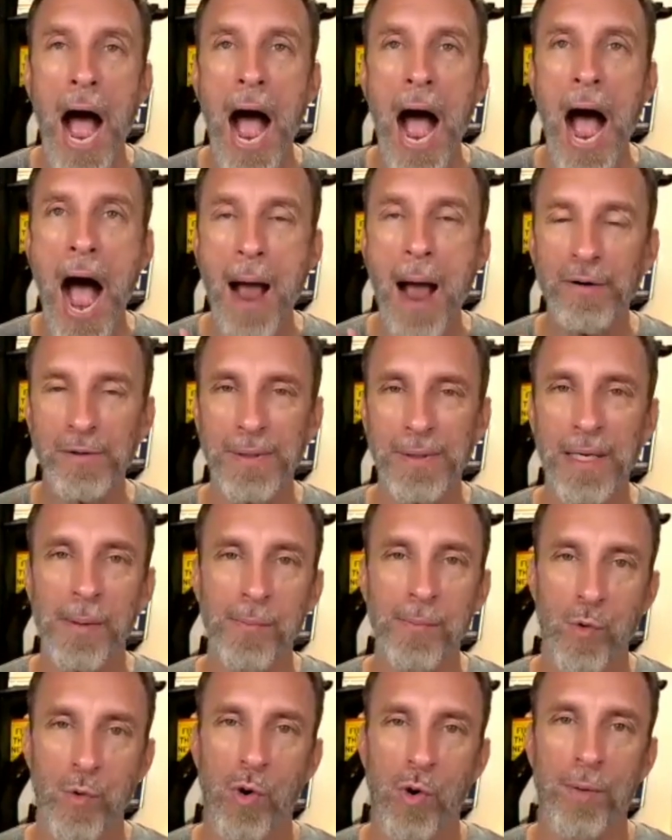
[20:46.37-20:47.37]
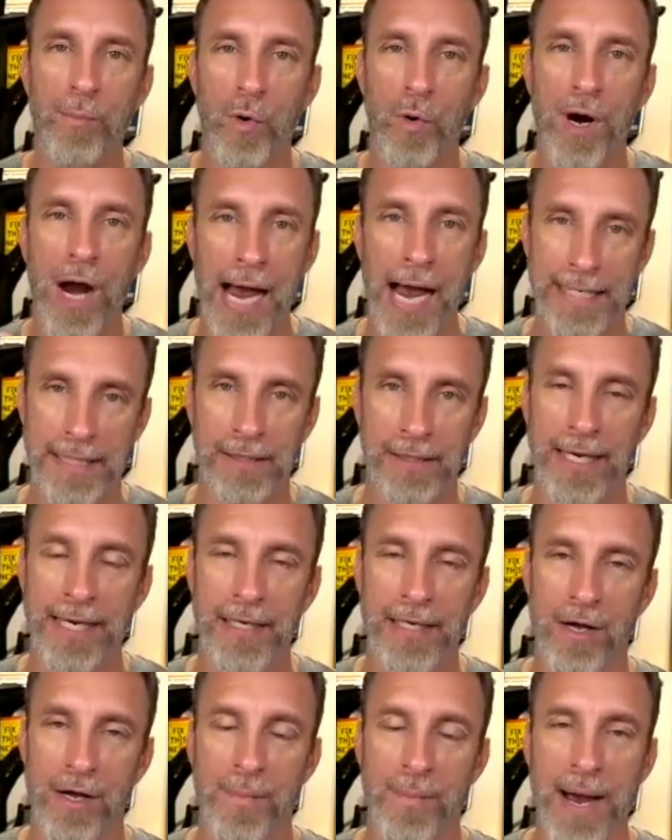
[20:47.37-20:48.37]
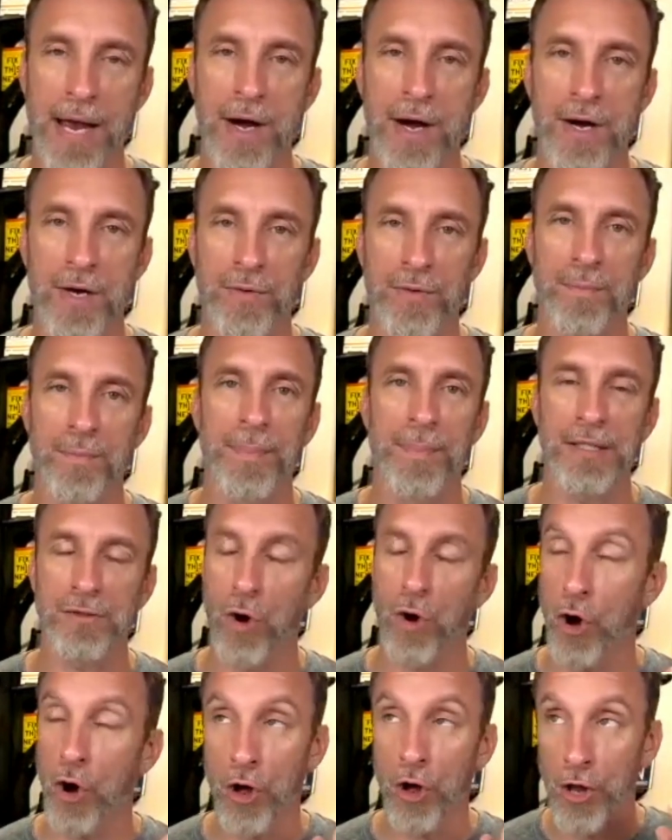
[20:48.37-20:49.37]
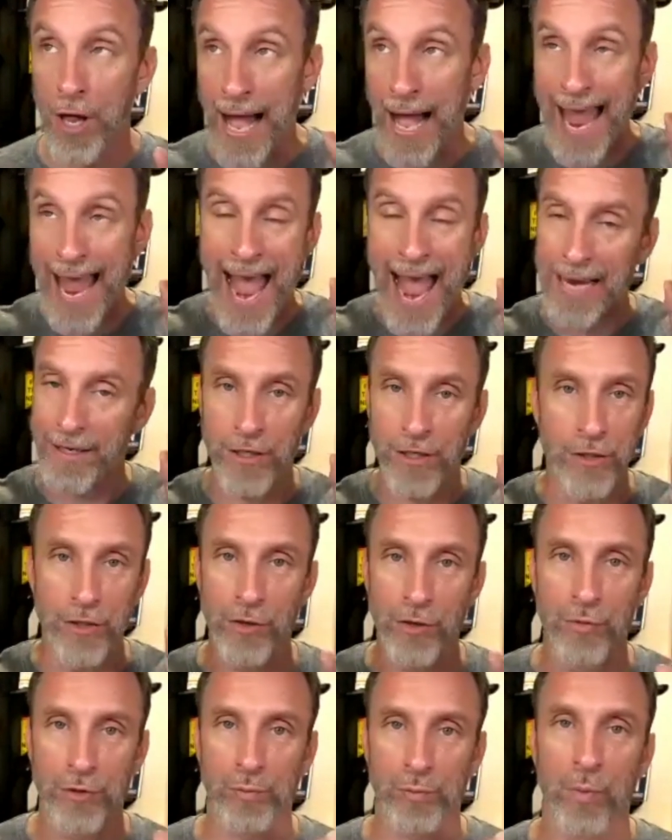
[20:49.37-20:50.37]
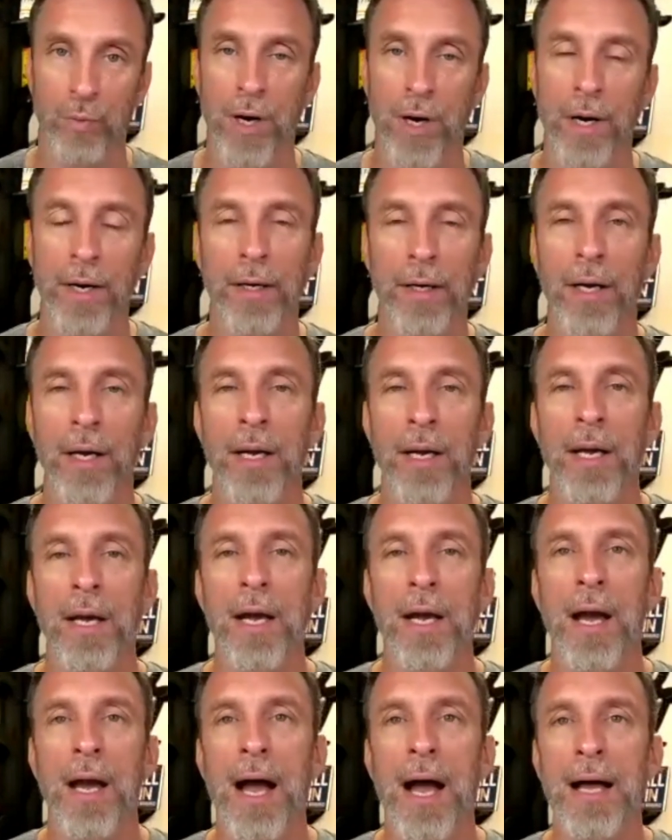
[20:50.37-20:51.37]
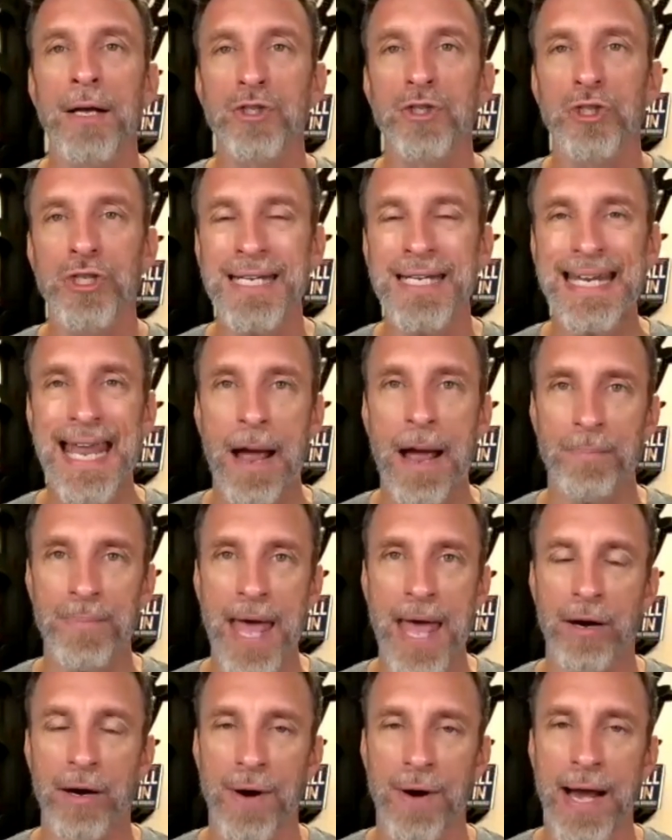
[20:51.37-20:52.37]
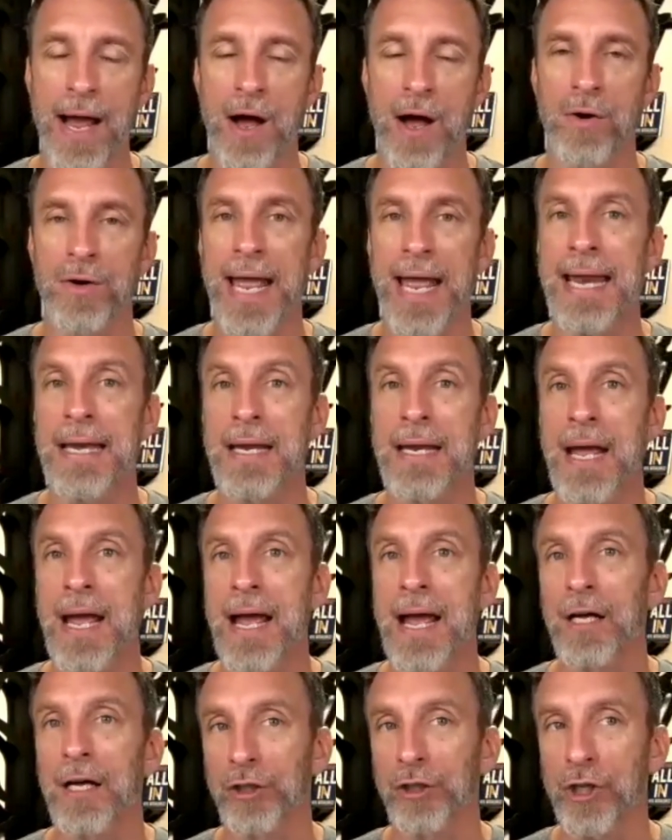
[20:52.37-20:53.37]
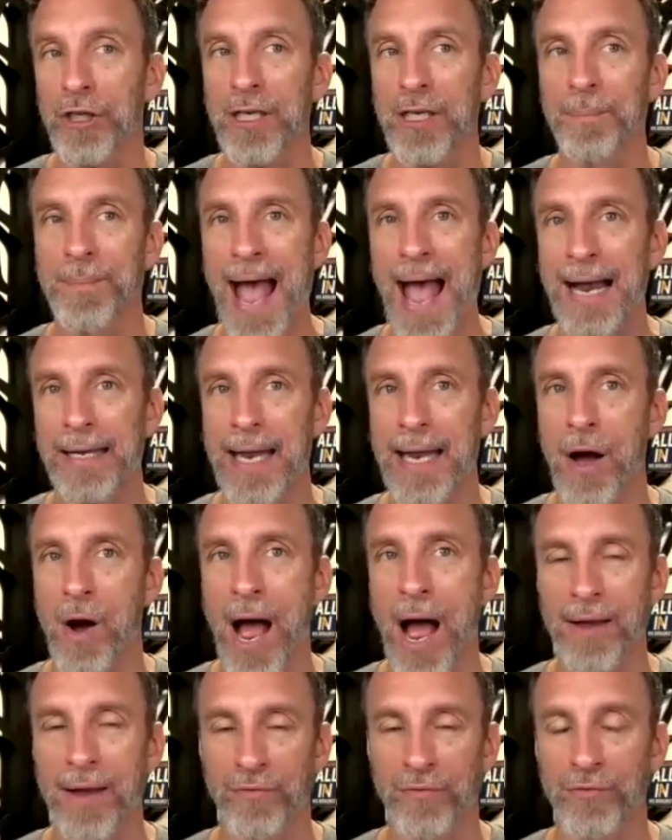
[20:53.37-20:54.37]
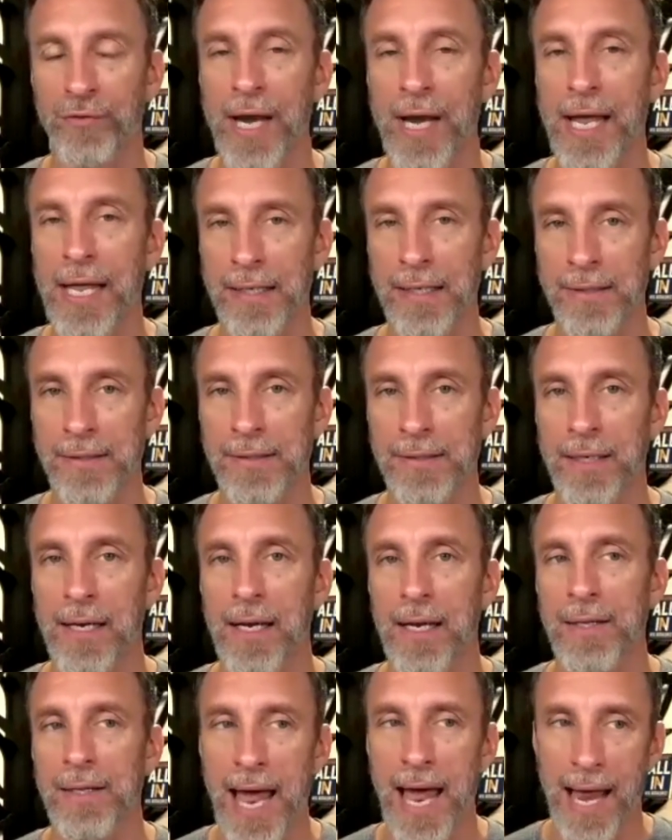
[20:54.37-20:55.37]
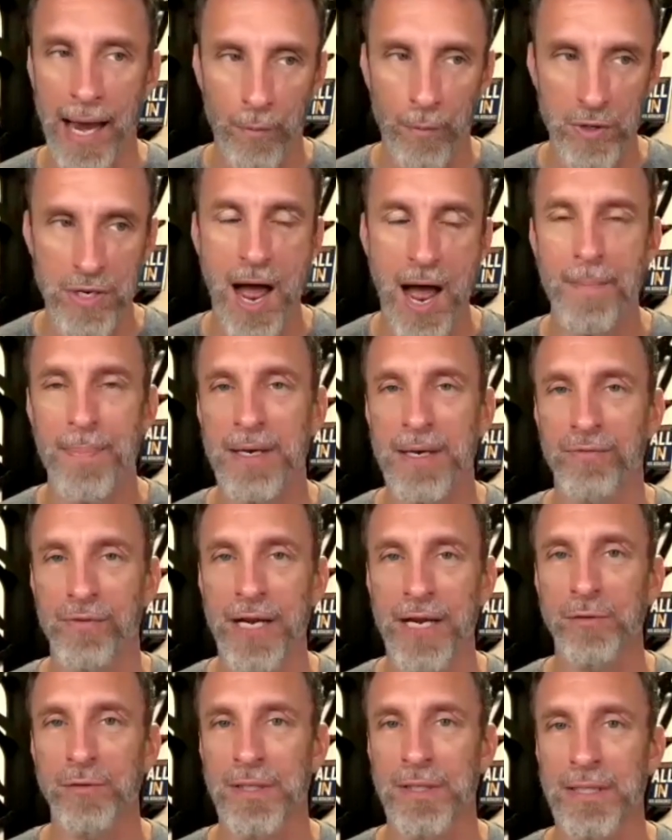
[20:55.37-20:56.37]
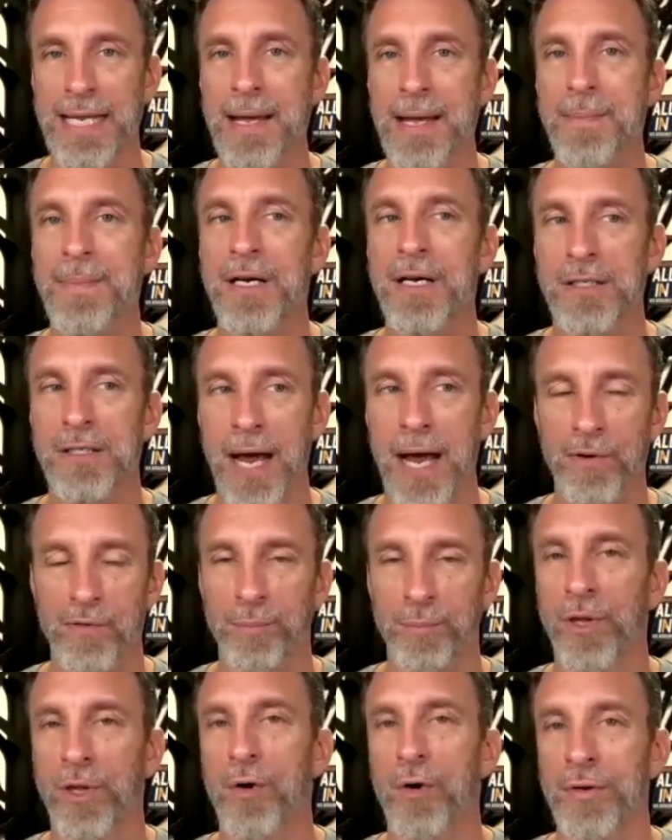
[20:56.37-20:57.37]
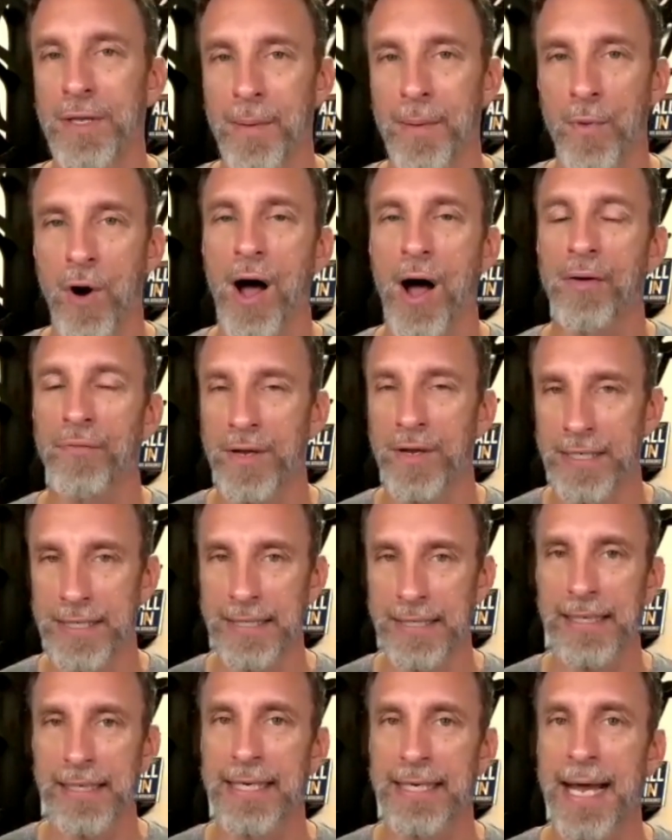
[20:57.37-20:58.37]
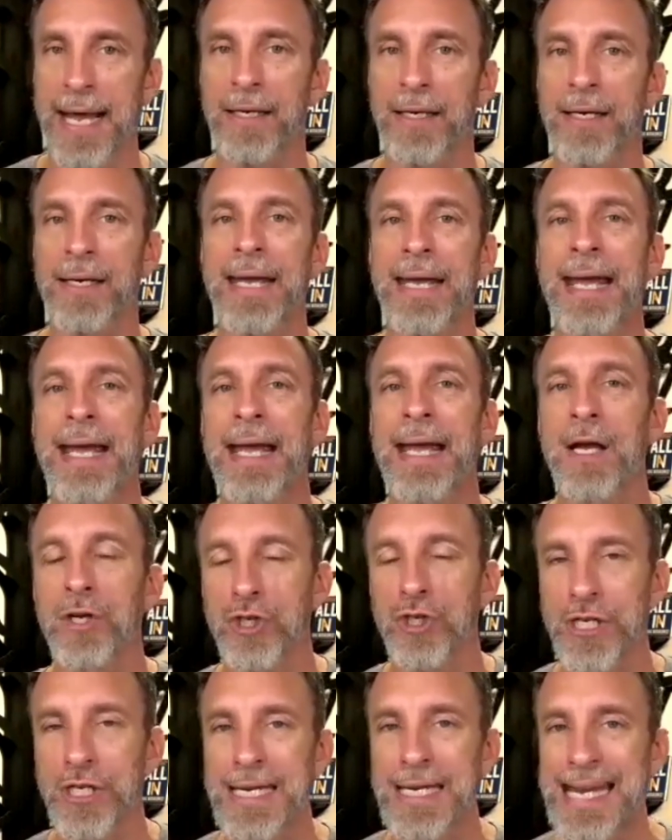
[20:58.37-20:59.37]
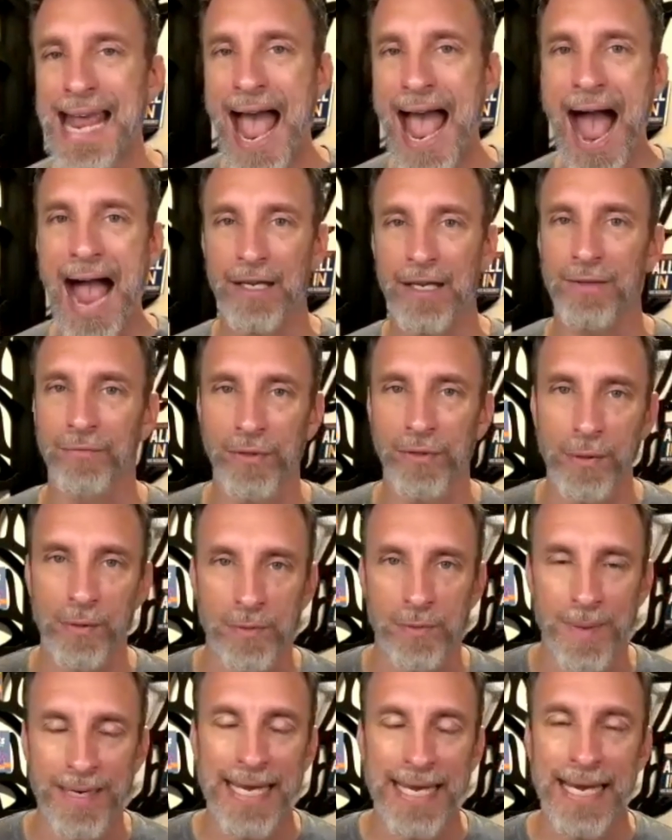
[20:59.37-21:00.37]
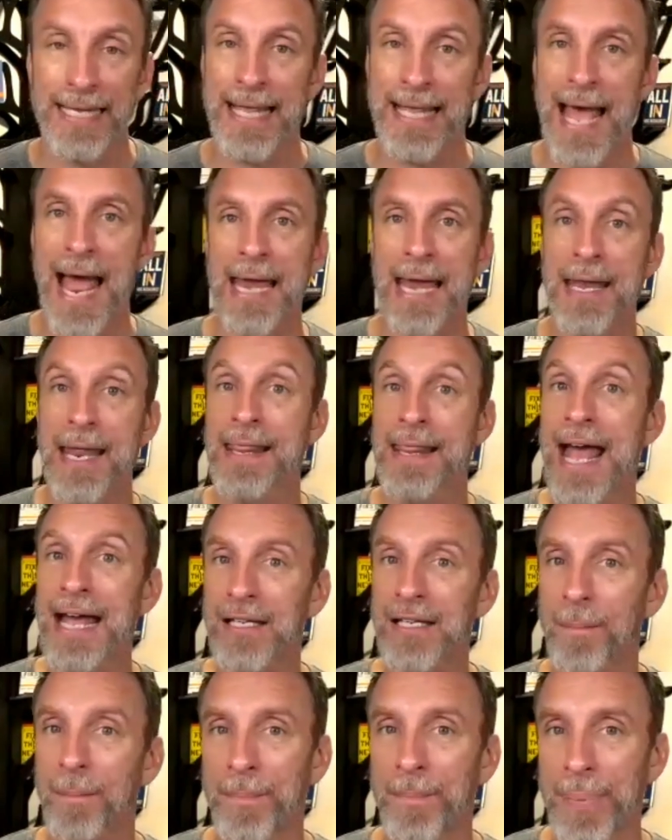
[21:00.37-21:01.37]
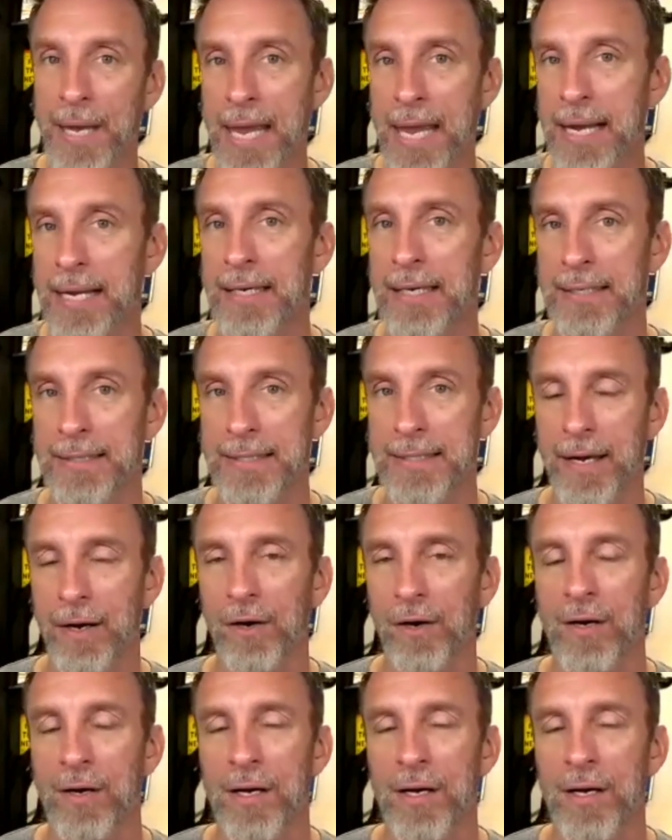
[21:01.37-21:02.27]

I was becoming more and more isolated on my own because all I had to do was work. She kept that around. And looking back now, I have friends that I would not be friends with today because I would have blown them off and disconnected. She actively was maintaining that. And that's a big deal.